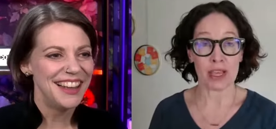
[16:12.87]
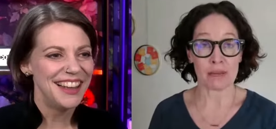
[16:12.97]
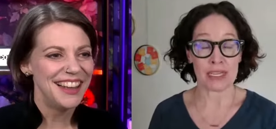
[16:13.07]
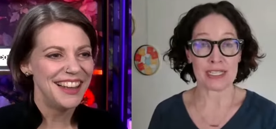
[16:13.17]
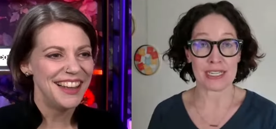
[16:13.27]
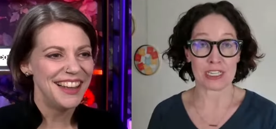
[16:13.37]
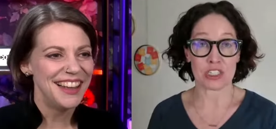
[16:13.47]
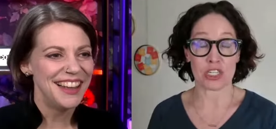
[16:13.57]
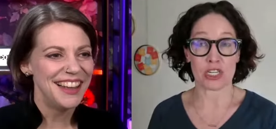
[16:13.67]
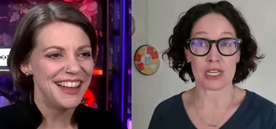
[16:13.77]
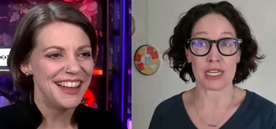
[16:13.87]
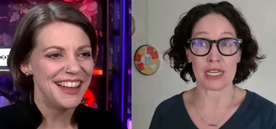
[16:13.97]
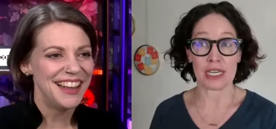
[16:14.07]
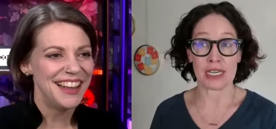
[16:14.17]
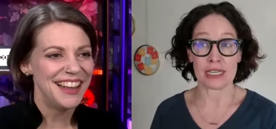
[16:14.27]
Speaker 1: recommendation
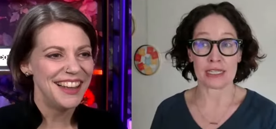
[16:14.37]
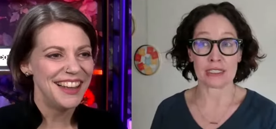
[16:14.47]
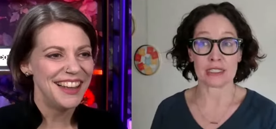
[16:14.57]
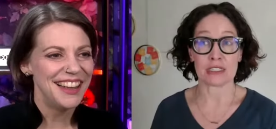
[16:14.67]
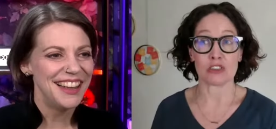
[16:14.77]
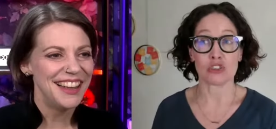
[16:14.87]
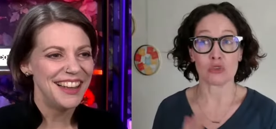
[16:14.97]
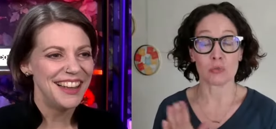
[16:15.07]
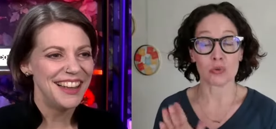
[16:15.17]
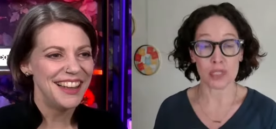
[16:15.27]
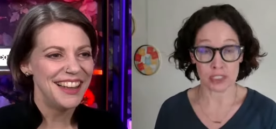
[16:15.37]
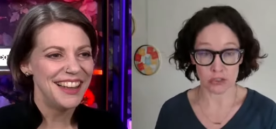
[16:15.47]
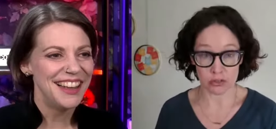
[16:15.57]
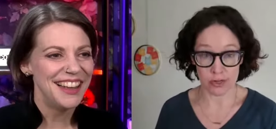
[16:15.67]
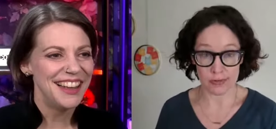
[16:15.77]
is to print
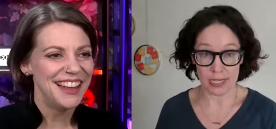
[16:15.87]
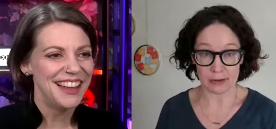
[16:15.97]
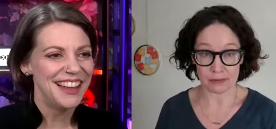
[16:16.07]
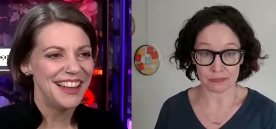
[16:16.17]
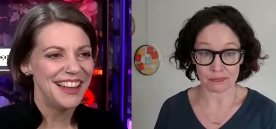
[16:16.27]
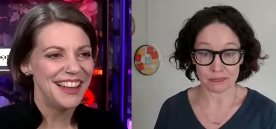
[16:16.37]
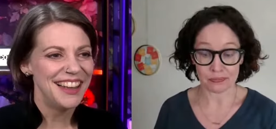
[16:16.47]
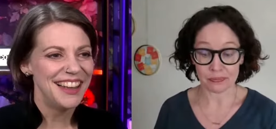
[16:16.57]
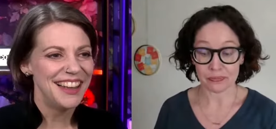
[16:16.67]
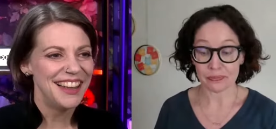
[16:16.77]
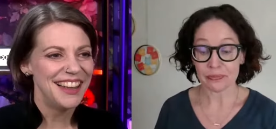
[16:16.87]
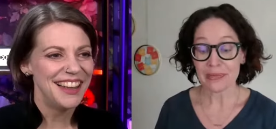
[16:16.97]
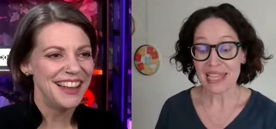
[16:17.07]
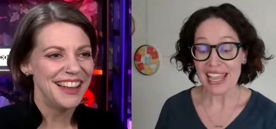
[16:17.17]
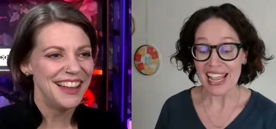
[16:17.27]
your script out
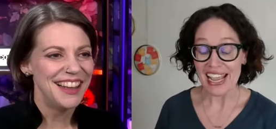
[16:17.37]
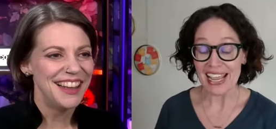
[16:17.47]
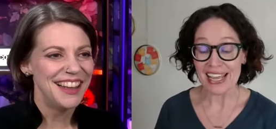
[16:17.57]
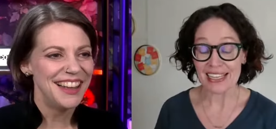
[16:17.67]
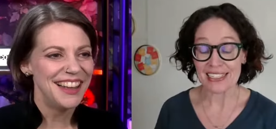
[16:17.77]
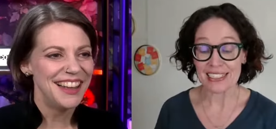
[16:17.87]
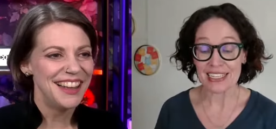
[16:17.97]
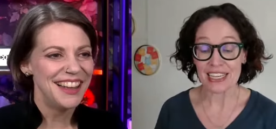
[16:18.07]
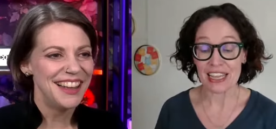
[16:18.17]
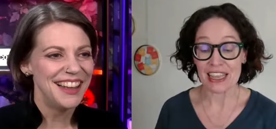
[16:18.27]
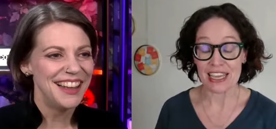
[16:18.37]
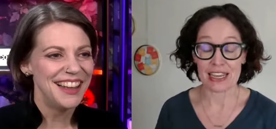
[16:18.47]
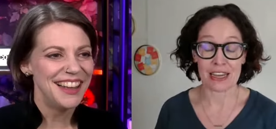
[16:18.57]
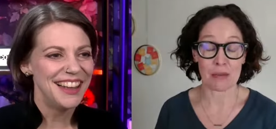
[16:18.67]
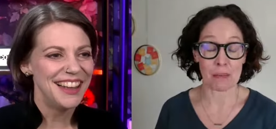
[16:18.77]
and
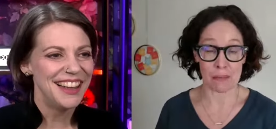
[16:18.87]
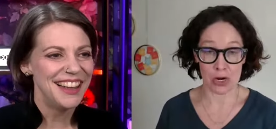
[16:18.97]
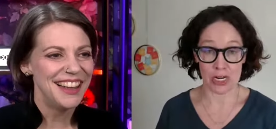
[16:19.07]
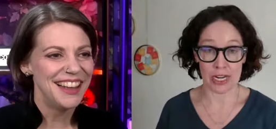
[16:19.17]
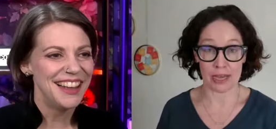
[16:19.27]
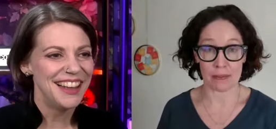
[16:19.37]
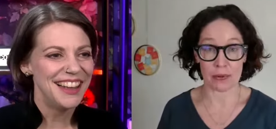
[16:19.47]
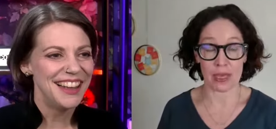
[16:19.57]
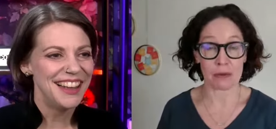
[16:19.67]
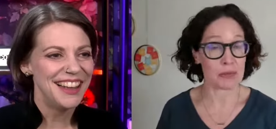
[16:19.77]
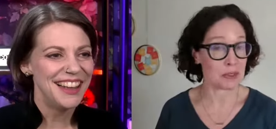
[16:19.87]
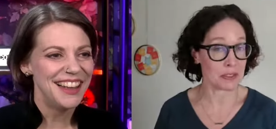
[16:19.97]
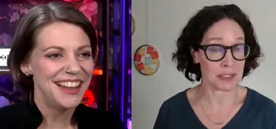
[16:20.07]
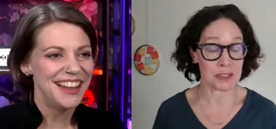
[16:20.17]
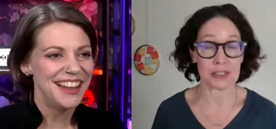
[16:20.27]
then mark it up. And we
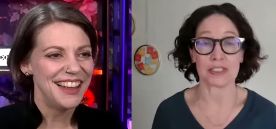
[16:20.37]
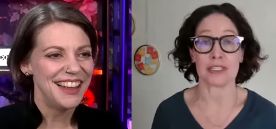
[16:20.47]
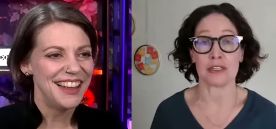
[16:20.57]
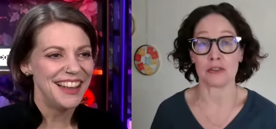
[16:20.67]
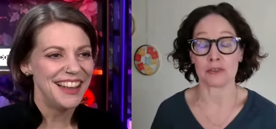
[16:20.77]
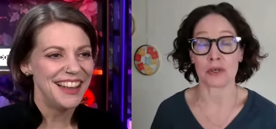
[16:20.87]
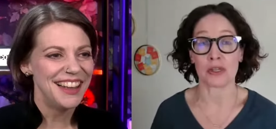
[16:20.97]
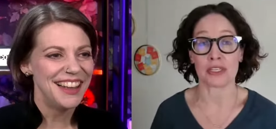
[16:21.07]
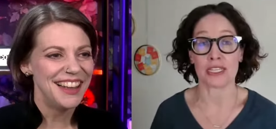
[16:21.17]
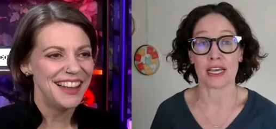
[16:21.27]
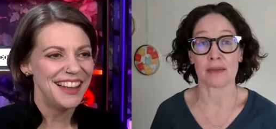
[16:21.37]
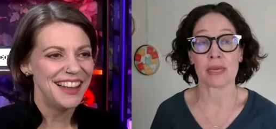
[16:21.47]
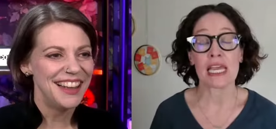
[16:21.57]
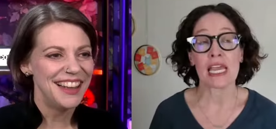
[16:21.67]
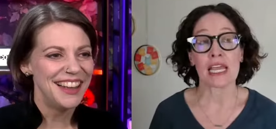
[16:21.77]
used to do this in news all the
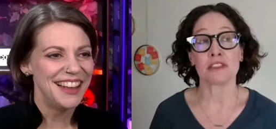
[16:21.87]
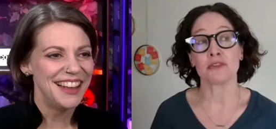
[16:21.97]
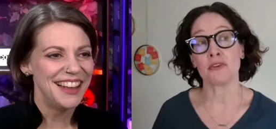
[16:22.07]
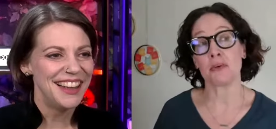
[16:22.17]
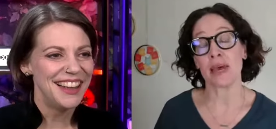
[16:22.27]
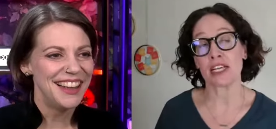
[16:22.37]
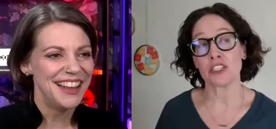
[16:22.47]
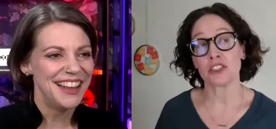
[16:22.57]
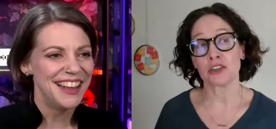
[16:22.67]
time. And so, if you imagine